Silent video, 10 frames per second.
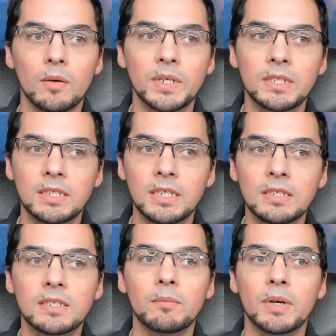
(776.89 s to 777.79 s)
we see
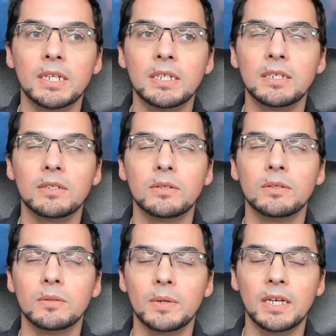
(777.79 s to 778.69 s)
somebody
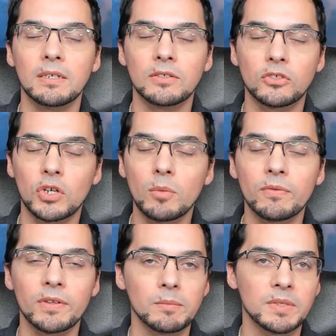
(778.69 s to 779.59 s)
who is trouble
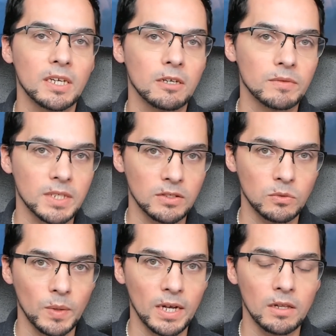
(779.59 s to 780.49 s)
for themselves as
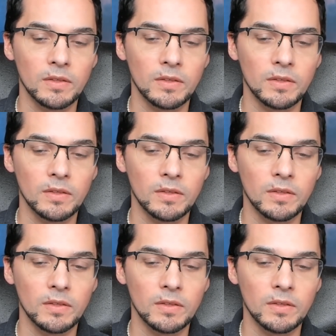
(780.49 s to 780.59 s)
well.